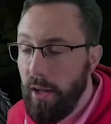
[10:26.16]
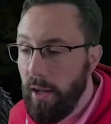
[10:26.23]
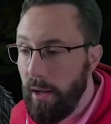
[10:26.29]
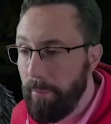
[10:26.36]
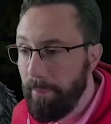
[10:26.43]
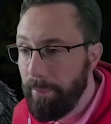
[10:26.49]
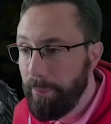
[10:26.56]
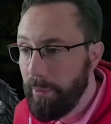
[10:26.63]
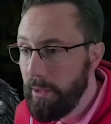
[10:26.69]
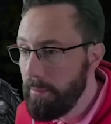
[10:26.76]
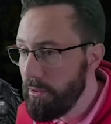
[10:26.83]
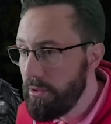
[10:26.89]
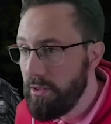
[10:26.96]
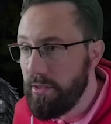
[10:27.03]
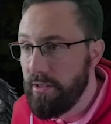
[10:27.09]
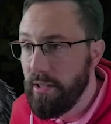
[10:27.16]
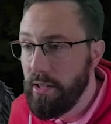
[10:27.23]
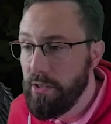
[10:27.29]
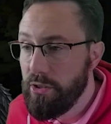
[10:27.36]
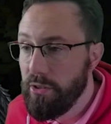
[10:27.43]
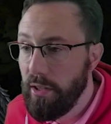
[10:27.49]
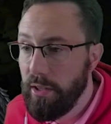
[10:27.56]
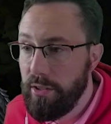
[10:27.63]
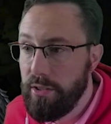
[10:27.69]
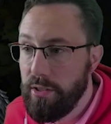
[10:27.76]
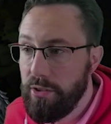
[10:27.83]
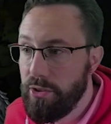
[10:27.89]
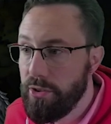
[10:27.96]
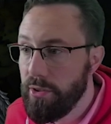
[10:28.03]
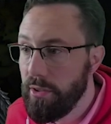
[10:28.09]
Pretty much essential. I did
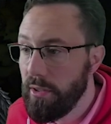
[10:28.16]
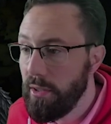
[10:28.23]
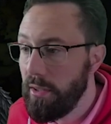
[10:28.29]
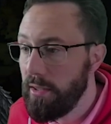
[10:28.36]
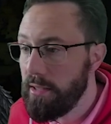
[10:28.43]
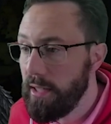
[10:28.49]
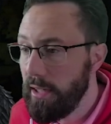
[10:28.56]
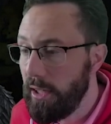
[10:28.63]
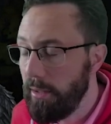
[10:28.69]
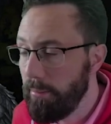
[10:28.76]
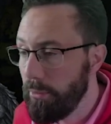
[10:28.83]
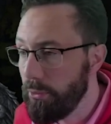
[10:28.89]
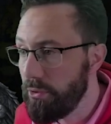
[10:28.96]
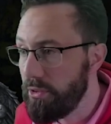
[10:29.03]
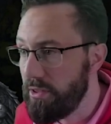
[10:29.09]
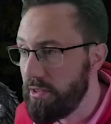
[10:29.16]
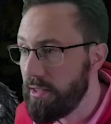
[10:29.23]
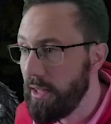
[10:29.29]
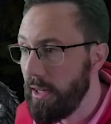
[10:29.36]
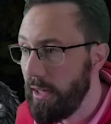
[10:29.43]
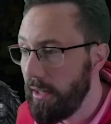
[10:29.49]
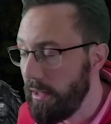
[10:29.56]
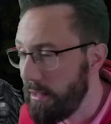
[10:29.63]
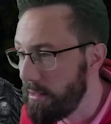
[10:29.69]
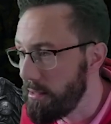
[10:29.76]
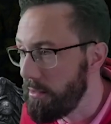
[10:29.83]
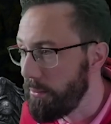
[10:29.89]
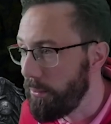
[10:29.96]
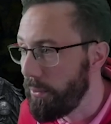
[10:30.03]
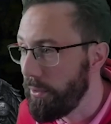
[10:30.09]
try taking more sustain, it
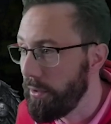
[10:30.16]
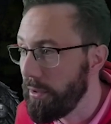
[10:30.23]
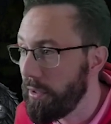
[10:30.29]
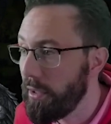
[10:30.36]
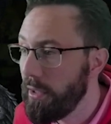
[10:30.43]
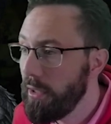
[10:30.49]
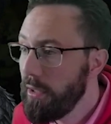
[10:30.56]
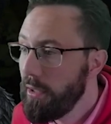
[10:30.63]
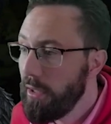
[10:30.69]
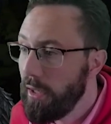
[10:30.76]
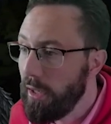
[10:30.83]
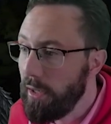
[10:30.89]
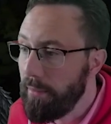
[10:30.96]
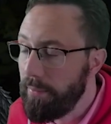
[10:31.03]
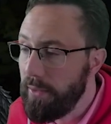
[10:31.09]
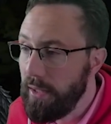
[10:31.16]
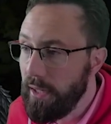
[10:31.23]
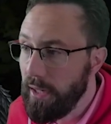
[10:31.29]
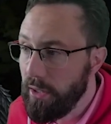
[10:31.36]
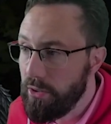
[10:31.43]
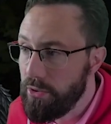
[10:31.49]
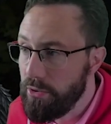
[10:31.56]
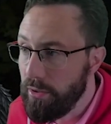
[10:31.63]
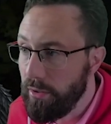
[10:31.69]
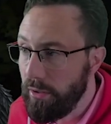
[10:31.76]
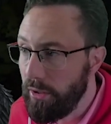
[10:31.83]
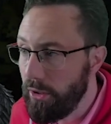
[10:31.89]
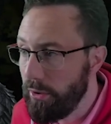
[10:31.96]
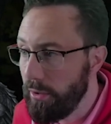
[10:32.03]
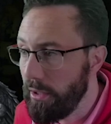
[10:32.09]
didn't work. The extra
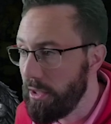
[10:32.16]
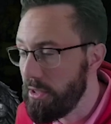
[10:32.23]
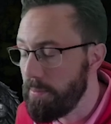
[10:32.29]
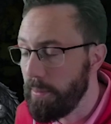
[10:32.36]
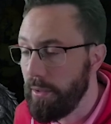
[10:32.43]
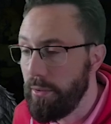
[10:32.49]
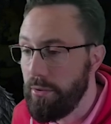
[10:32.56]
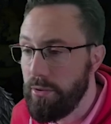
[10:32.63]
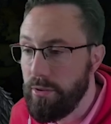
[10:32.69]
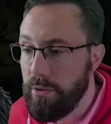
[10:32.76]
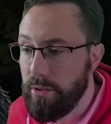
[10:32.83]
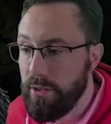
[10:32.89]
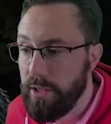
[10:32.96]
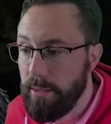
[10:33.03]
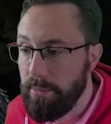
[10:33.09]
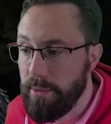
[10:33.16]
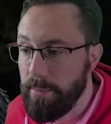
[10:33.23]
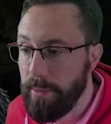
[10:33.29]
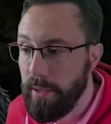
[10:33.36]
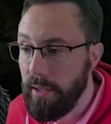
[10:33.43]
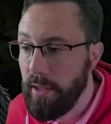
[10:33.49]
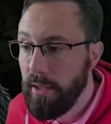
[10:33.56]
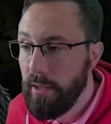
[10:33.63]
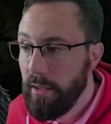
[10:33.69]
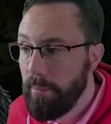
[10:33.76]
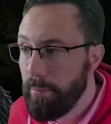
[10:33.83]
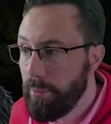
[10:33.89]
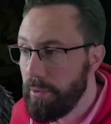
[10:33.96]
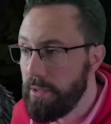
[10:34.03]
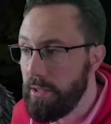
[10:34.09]
crit explosion just seemed to be
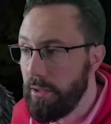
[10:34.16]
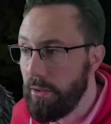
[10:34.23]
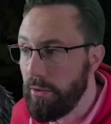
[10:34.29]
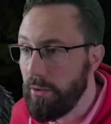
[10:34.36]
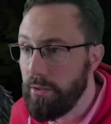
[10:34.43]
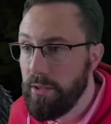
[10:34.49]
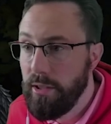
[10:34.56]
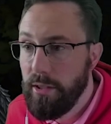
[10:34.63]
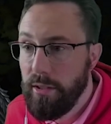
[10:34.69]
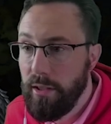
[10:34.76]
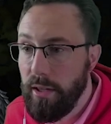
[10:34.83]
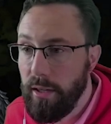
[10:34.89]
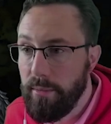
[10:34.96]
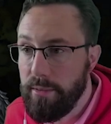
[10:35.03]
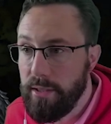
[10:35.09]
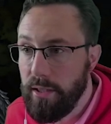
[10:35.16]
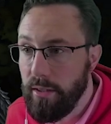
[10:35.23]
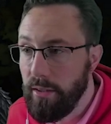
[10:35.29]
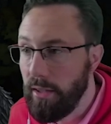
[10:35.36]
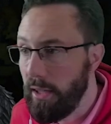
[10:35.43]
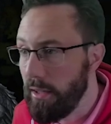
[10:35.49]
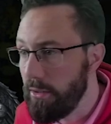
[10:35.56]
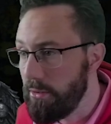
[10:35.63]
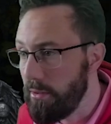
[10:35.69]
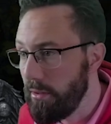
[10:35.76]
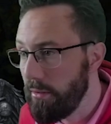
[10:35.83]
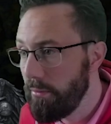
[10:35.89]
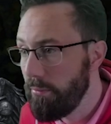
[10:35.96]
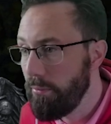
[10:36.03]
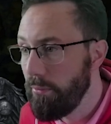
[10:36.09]
pretty good to kind of get us
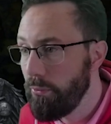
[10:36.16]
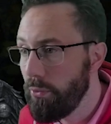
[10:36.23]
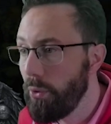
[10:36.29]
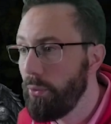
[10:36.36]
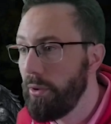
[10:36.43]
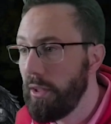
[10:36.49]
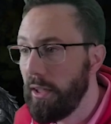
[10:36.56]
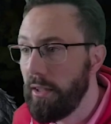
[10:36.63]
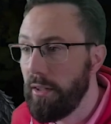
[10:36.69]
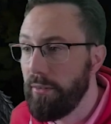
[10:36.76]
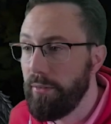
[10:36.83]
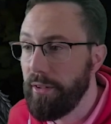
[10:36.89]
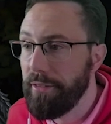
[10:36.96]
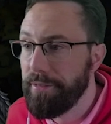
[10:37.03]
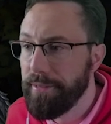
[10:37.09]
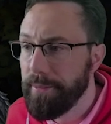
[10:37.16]
rolling in the rift.